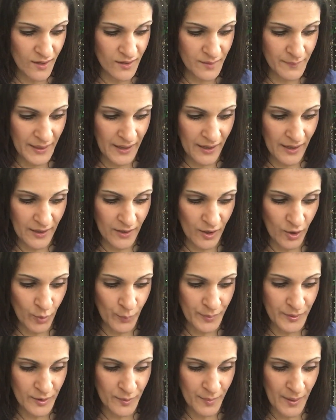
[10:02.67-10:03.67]
all about how to
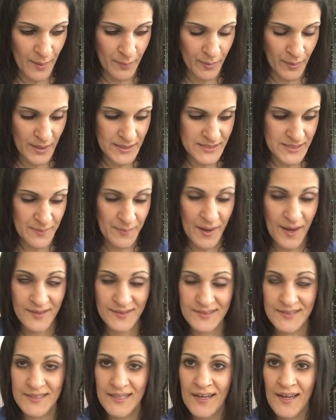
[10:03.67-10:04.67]
open your paparazzi
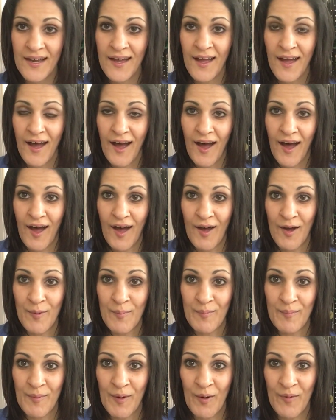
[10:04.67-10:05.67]
box.
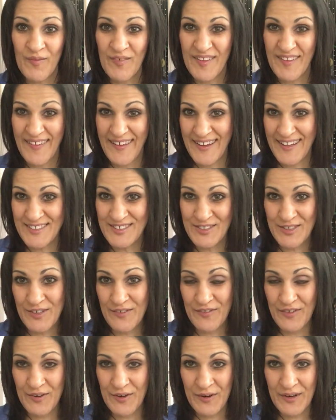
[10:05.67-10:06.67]
Hopefully that answered a
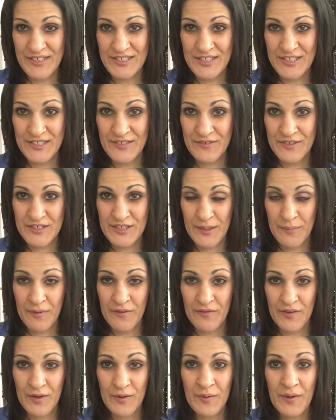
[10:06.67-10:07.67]
few questions for some
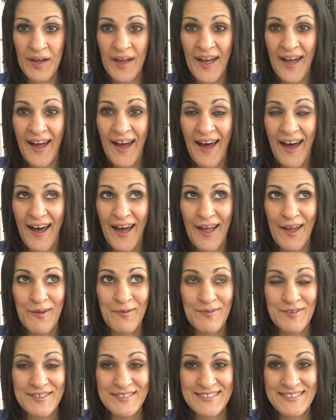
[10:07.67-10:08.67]
of you. I
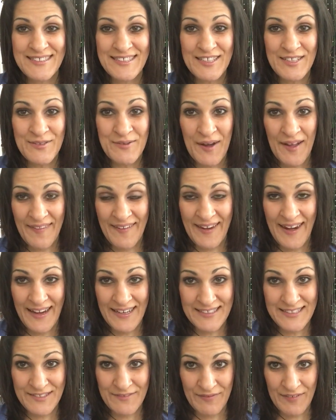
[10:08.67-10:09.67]
will see you on the
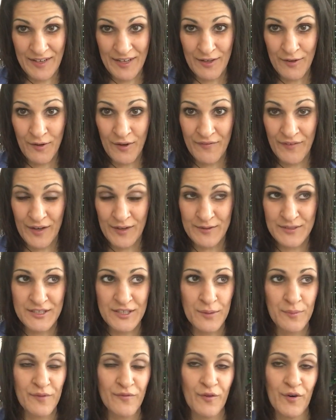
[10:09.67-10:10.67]
next video if I don't
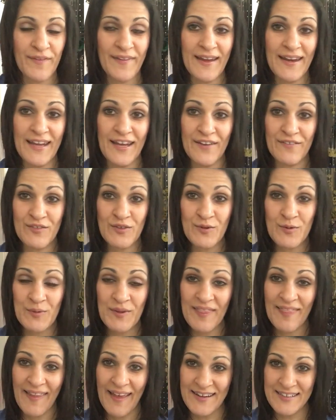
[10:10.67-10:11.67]
see you before then. If you
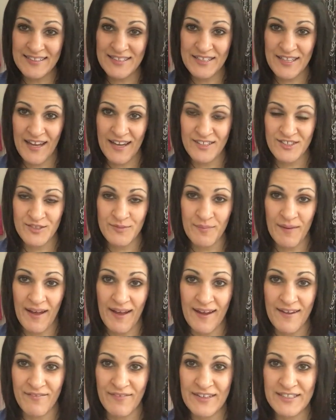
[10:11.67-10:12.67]
would like to catch
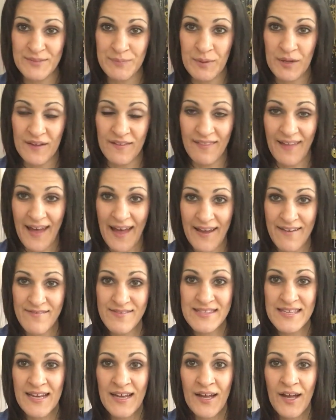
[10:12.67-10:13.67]
my Facebook
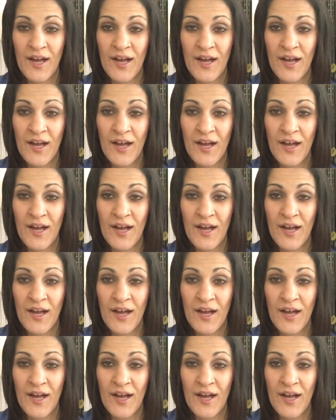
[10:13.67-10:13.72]
Lives,